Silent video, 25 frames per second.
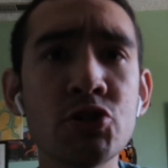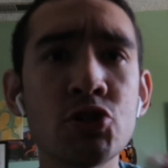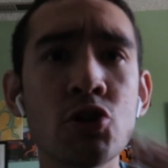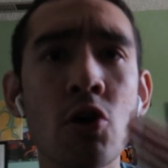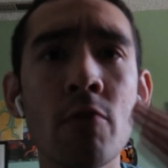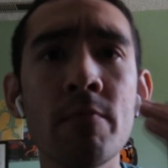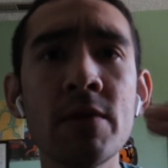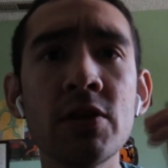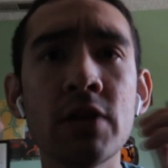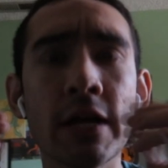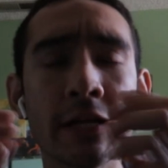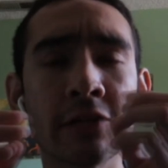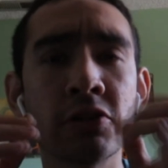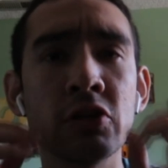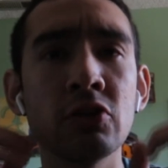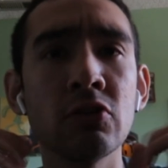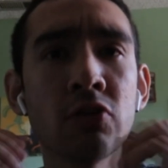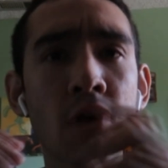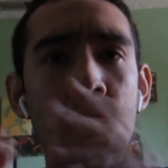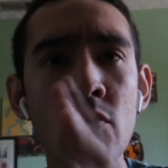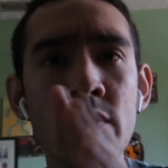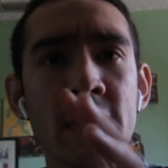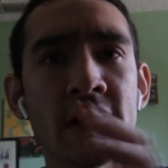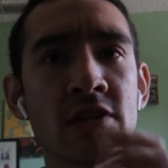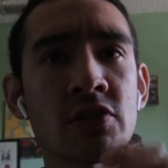show me like the
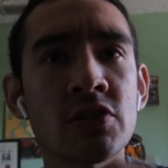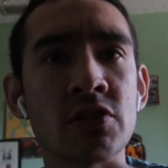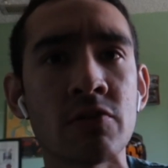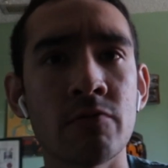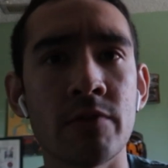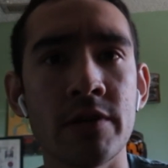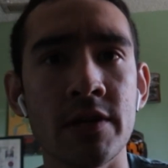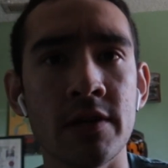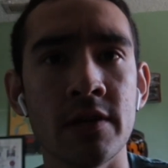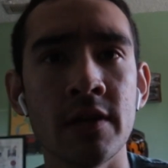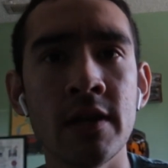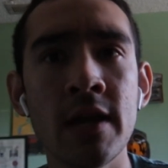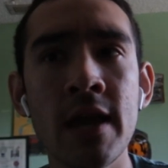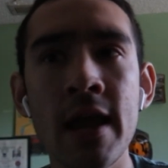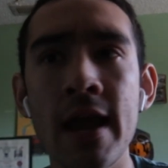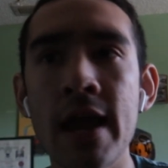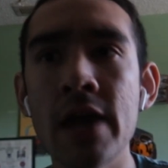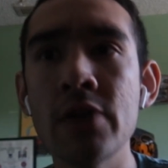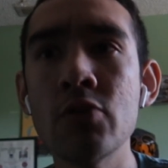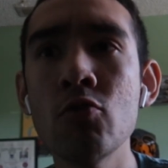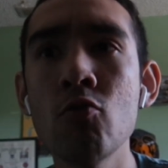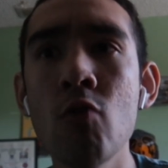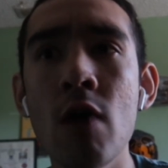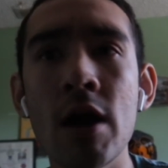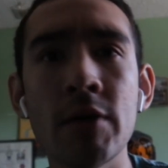loading screen
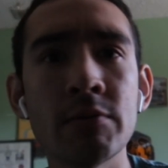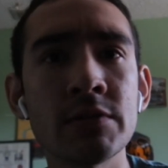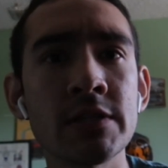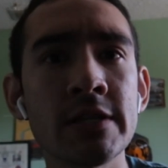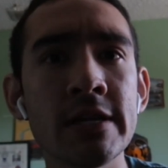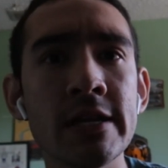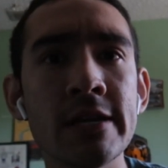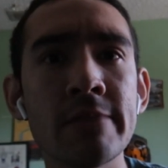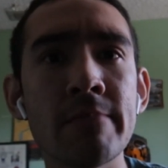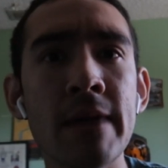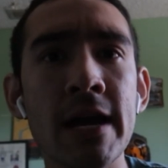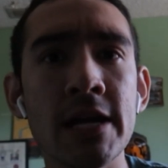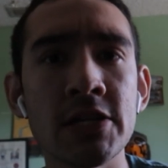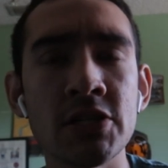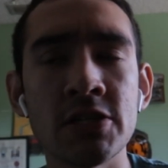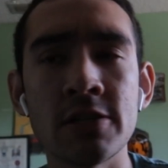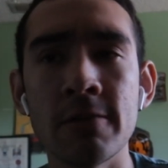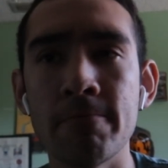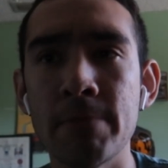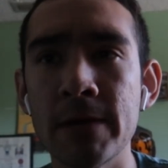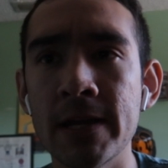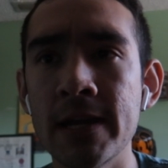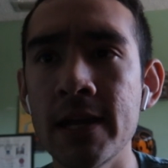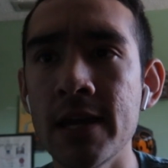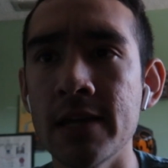and who I was getting
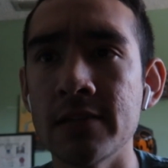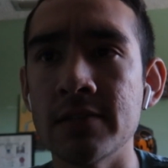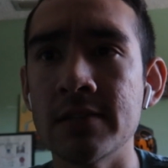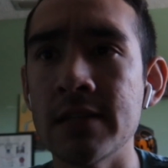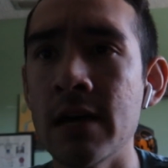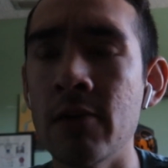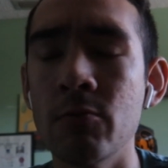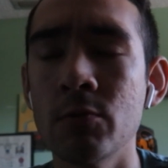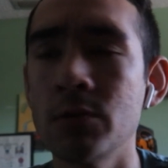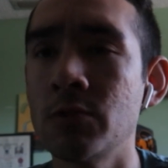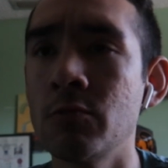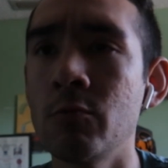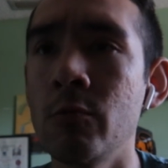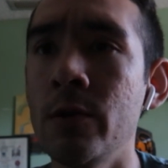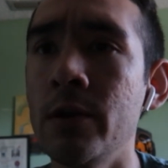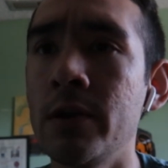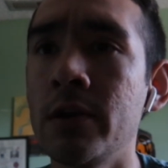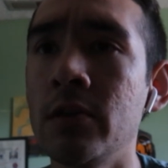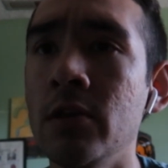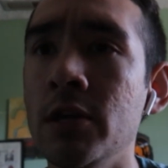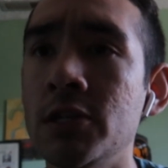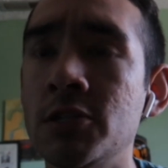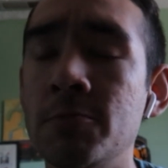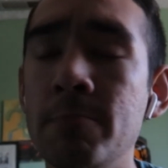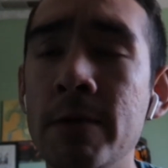matched up against. That was a
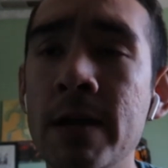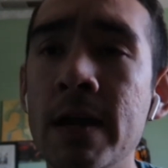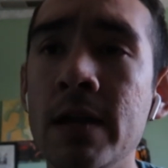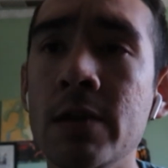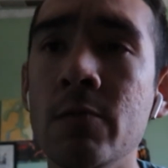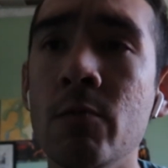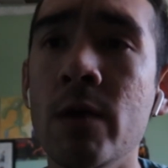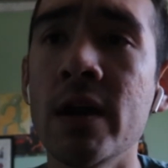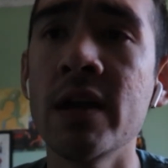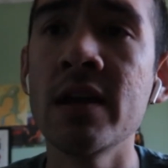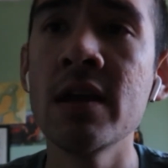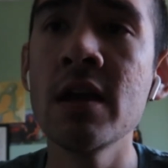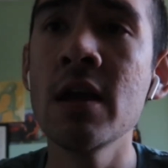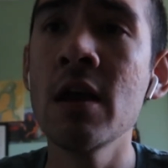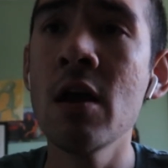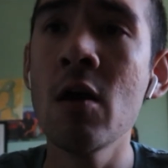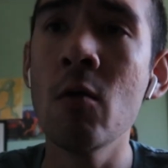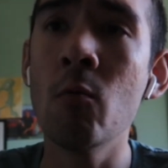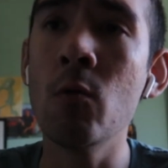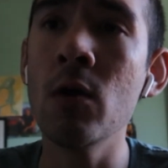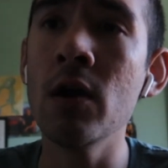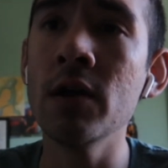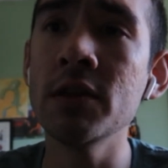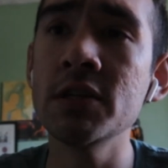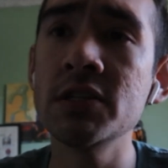weird glitch. But anyway,
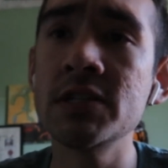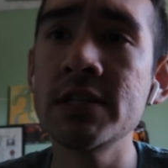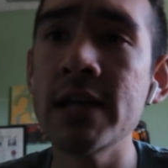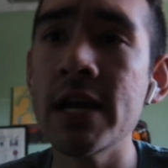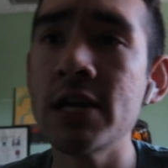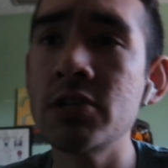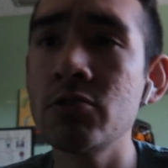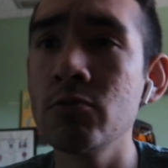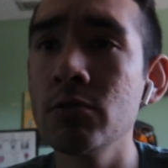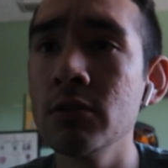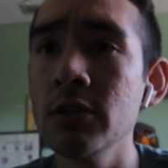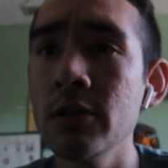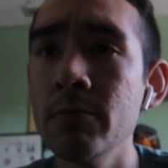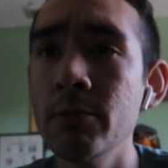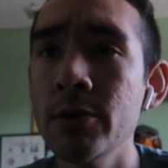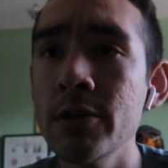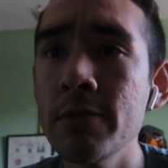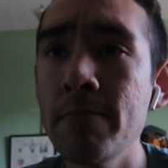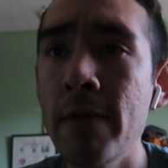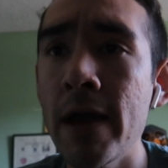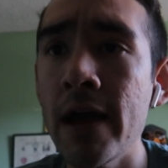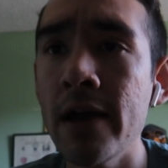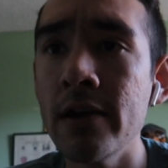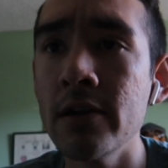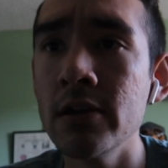we're on the Statue of
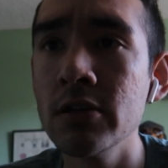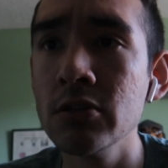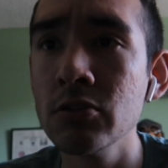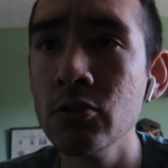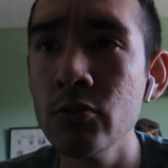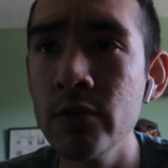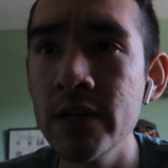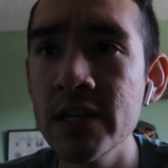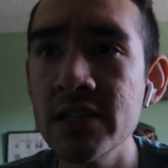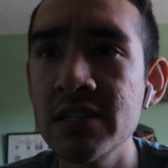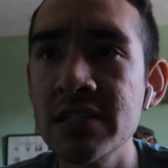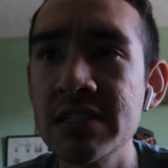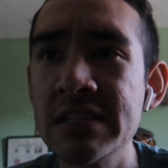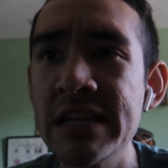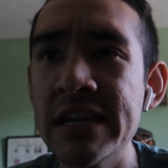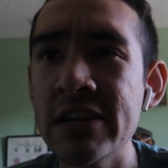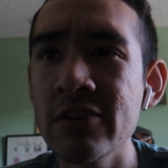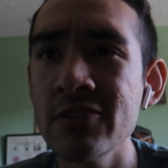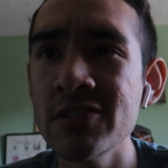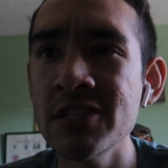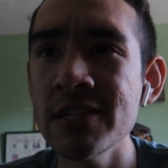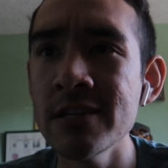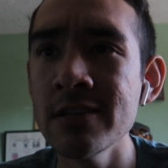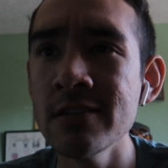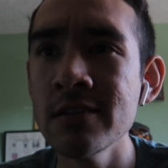Liberty pattern. Lucas
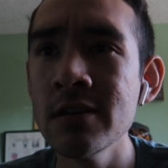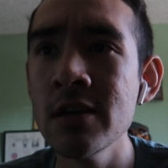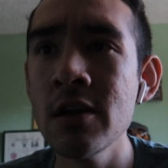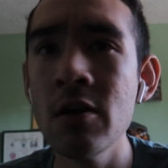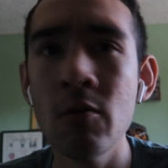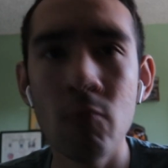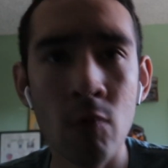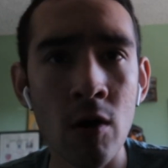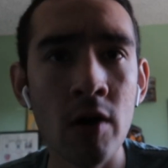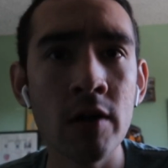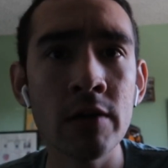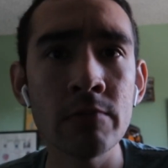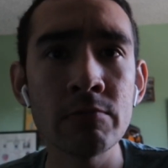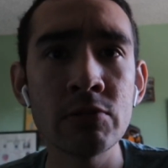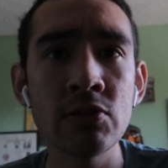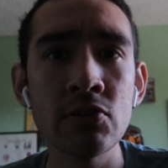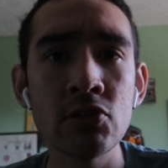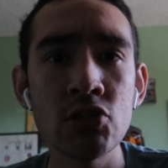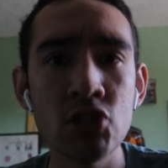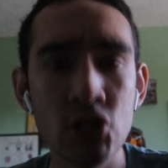Dickerson, welcome to